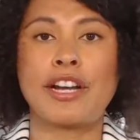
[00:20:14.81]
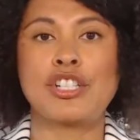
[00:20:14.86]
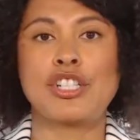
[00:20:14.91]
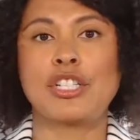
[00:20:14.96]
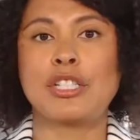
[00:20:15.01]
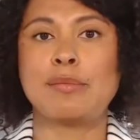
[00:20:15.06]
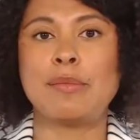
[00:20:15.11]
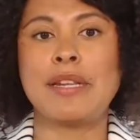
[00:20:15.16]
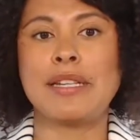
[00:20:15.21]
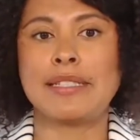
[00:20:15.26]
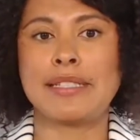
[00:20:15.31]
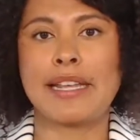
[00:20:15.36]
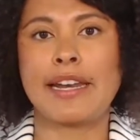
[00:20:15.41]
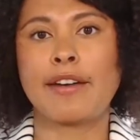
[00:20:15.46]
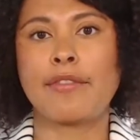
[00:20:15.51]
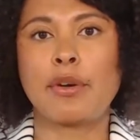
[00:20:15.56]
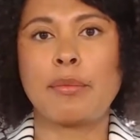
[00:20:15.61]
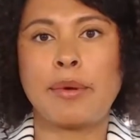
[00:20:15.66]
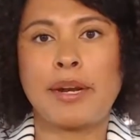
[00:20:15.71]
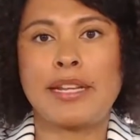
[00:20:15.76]
It just means that
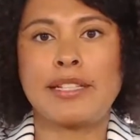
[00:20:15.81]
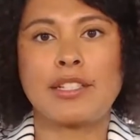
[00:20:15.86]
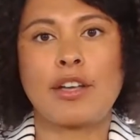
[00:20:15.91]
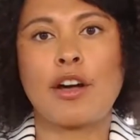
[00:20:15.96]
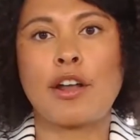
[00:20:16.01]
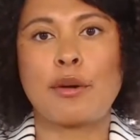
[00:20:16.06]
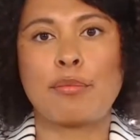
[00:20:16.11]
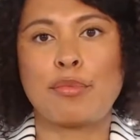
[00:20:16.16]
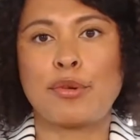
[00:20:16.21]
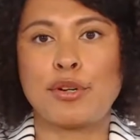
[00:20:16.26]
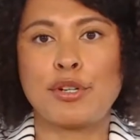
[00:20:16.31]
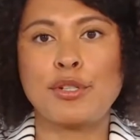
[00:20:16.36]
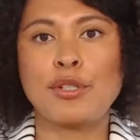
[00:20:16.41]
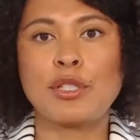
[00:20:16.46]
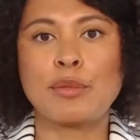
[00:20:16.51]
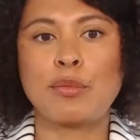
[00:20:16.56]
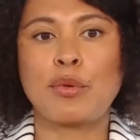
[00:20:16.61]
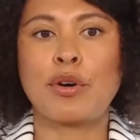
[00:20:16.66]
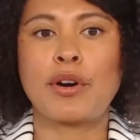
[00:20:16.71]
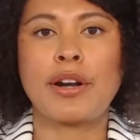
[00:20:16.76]
everybody's got to
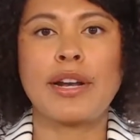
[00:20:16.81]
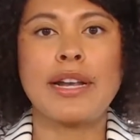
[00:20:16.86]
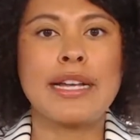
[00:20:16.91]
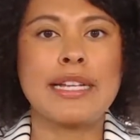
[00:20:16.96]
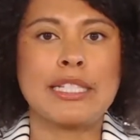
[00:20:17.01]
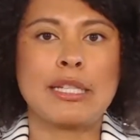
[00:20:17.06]
produce more